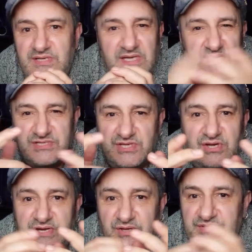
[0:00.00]
in his
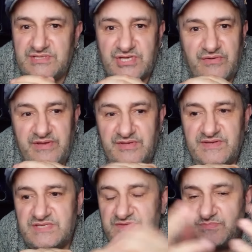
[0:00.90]
early on in his career, and the
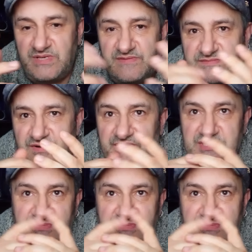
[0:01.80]
rest of it's been in France.